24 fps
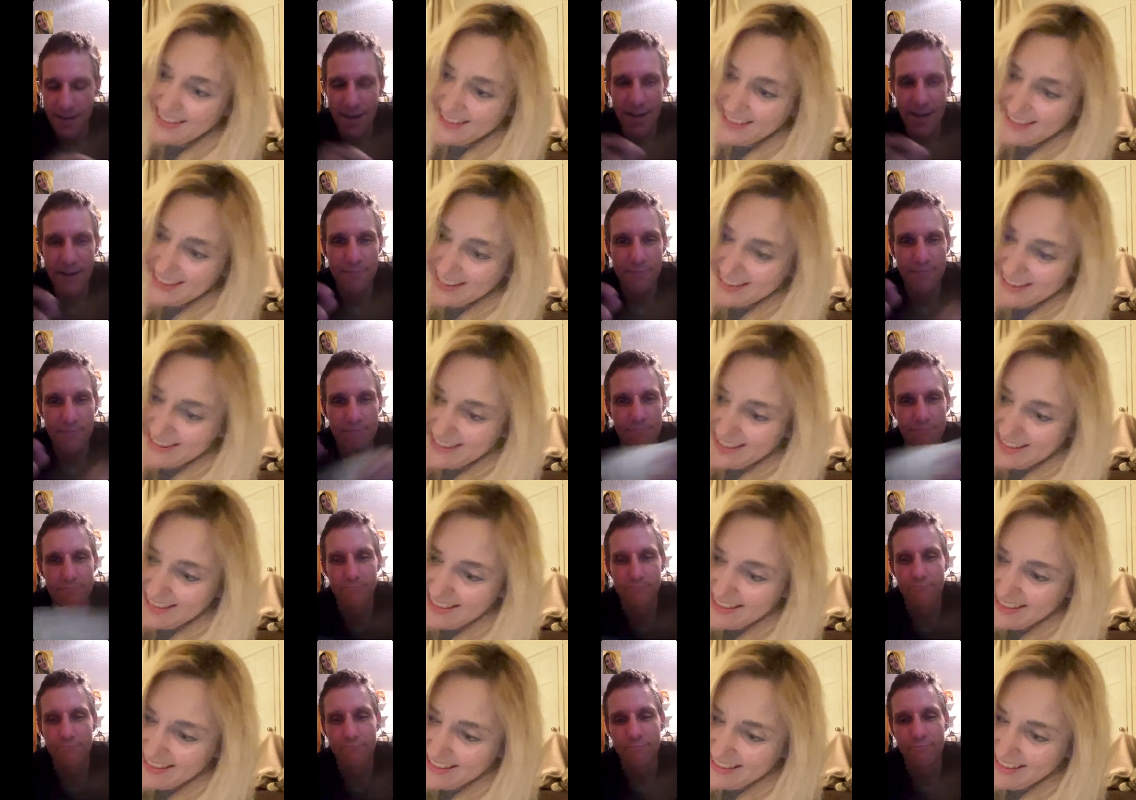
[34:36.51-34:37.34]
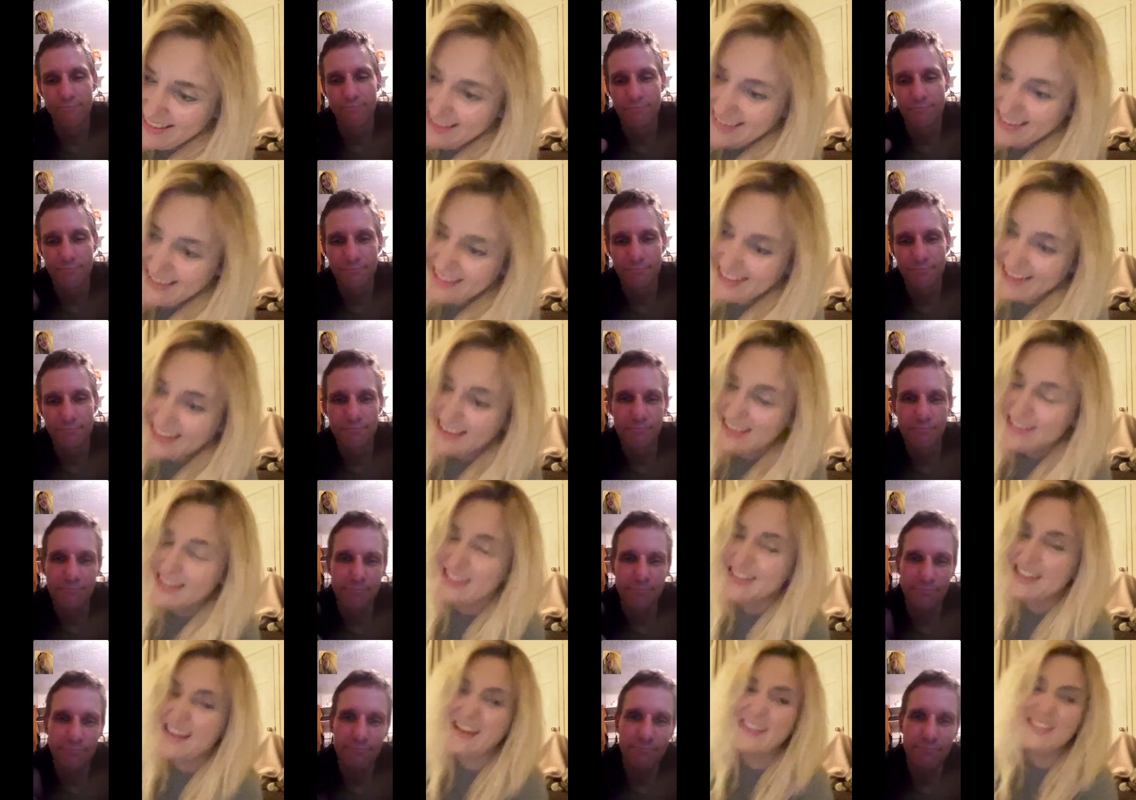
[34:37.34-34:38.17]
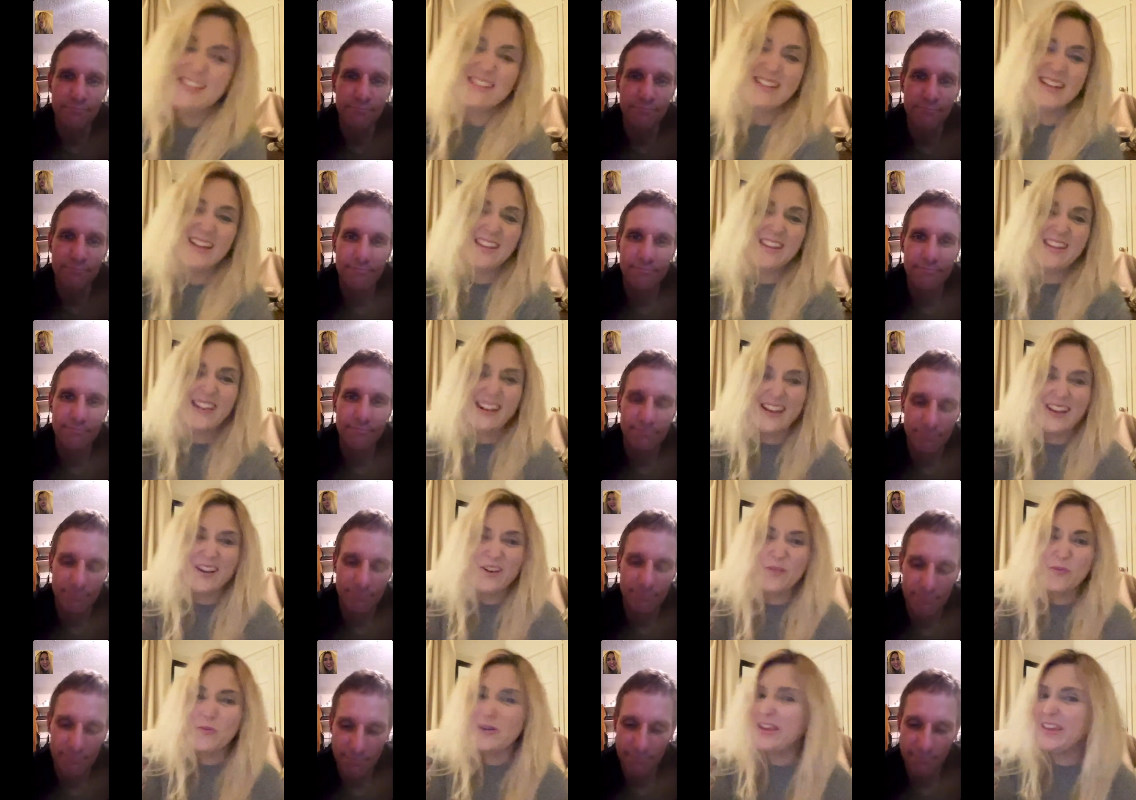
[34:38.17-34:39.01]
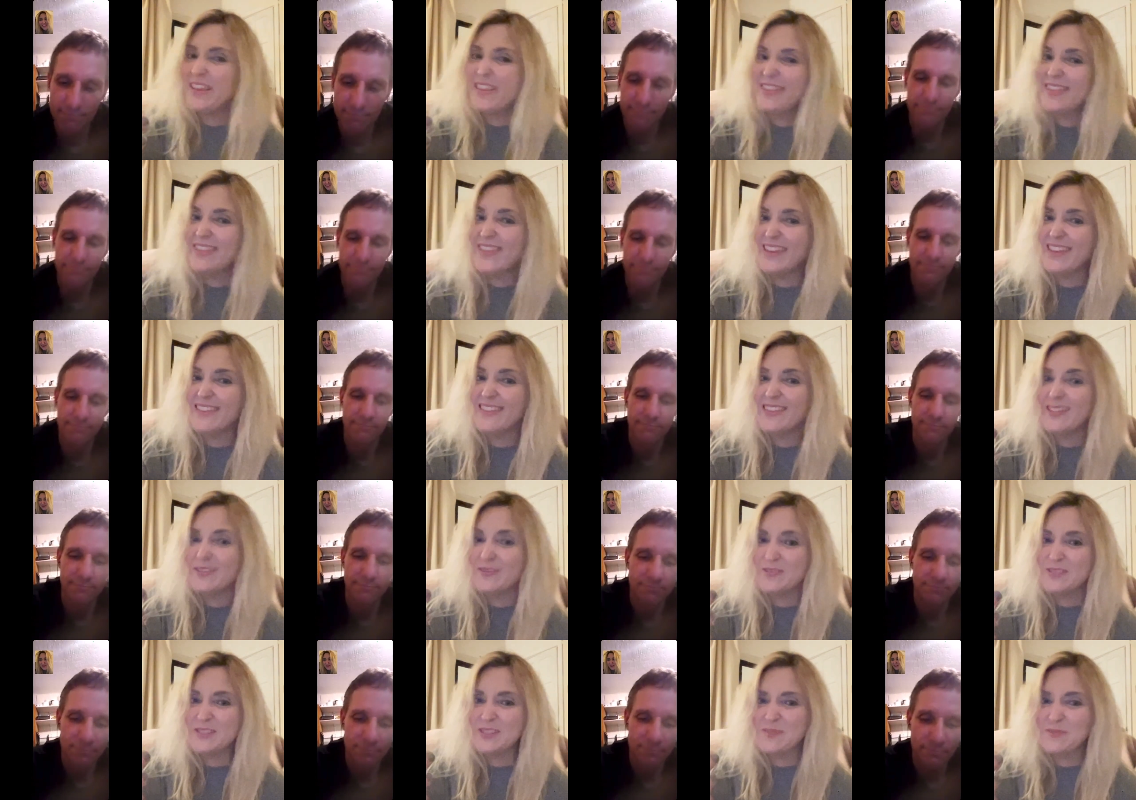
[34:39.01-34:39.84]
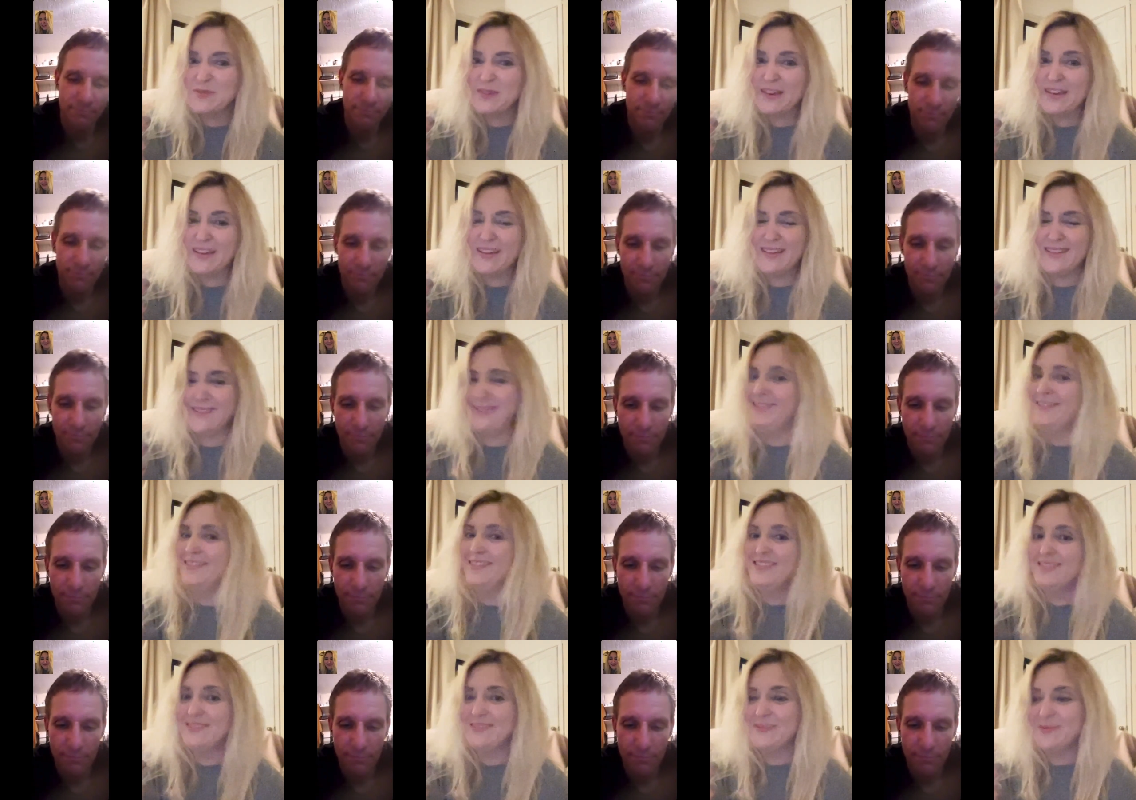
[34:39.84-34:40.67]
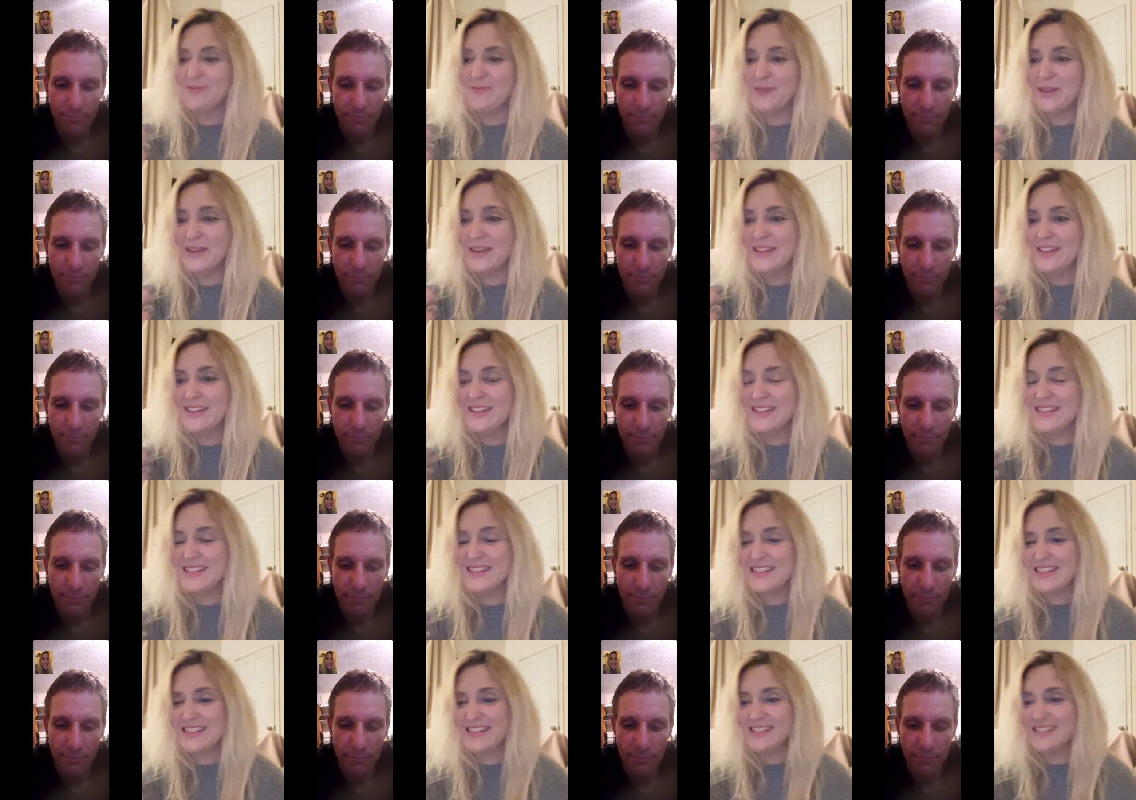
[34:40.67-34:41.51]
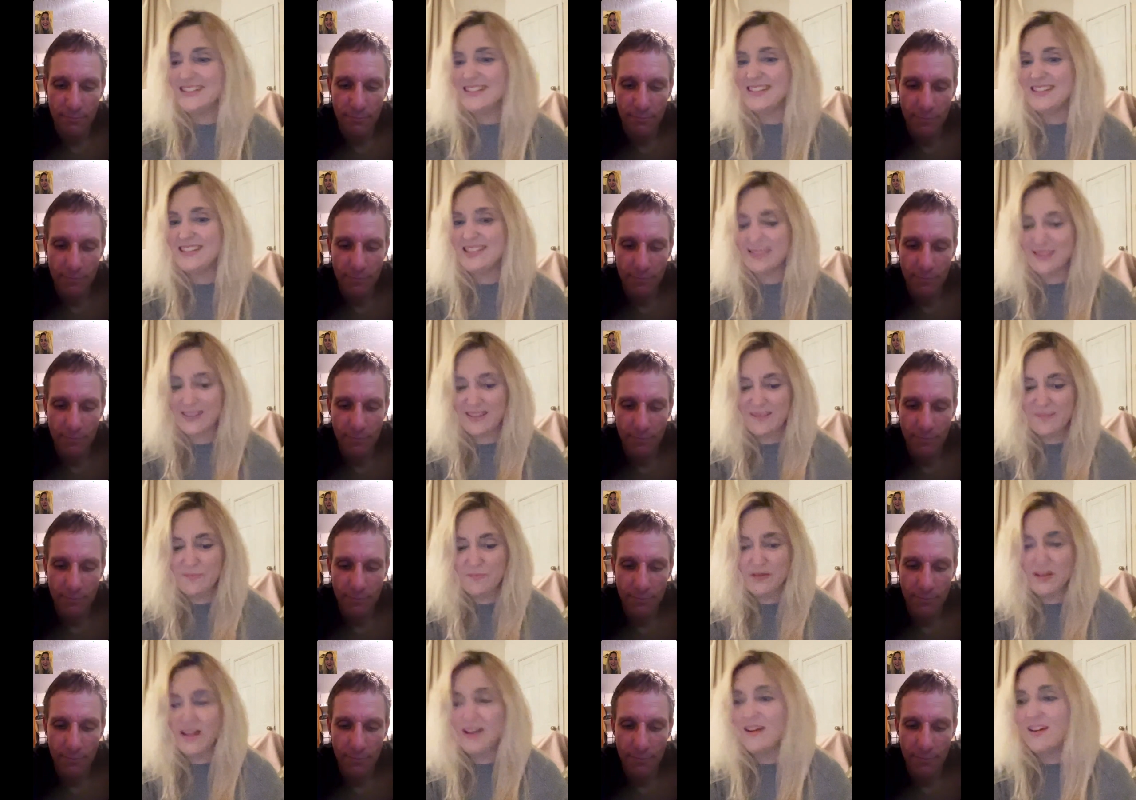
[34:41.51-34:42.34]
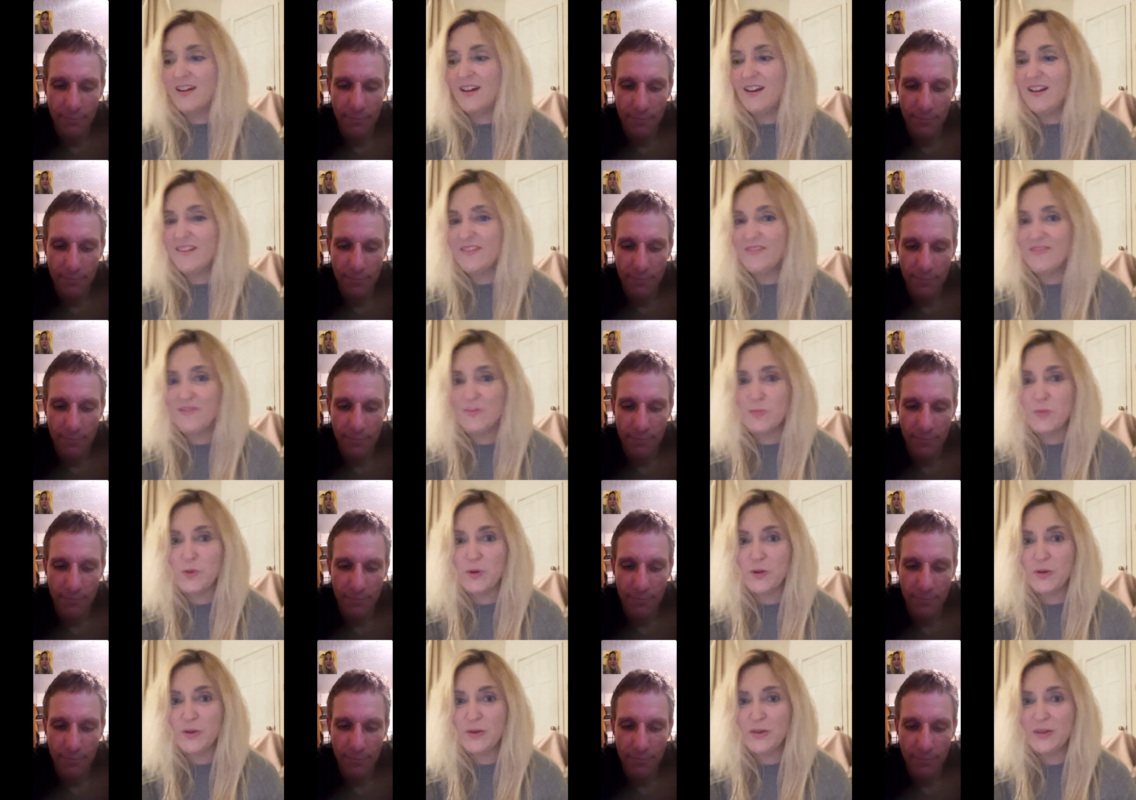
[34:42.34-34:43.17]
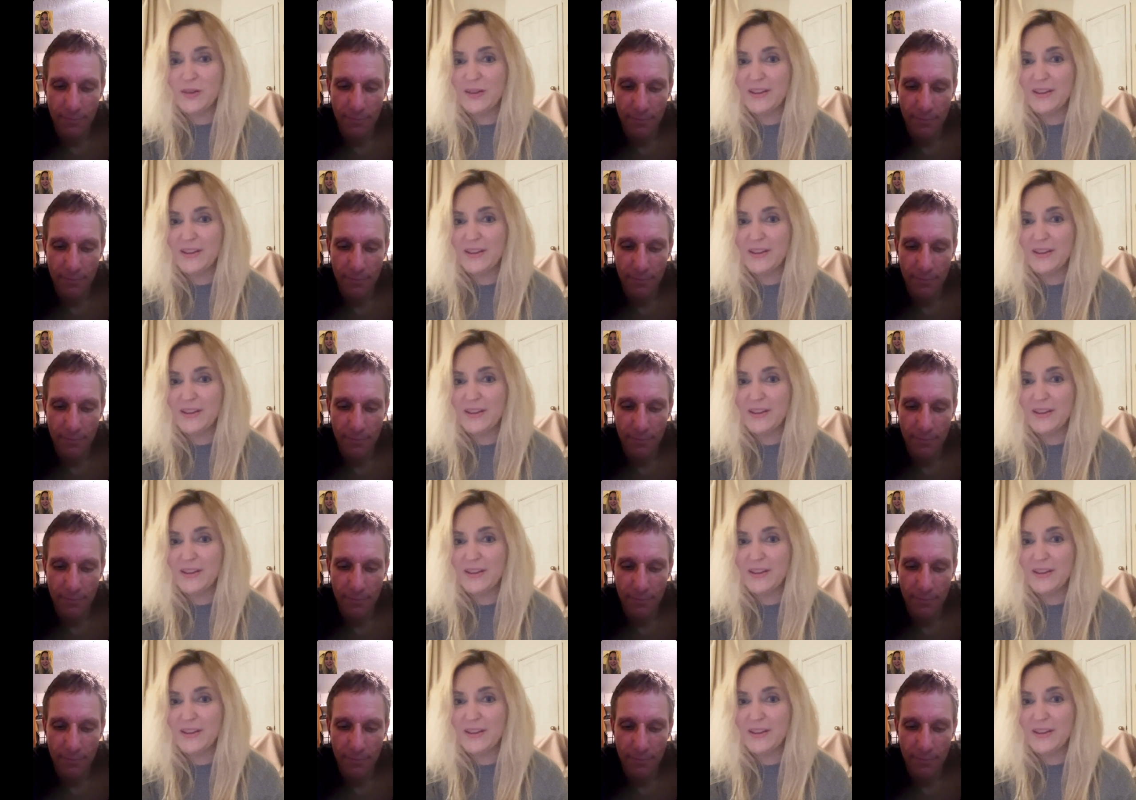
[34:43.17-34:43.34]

Speaker 1: Yeah. So that's another little weird thing that was a bit uh, weird and a but laughable.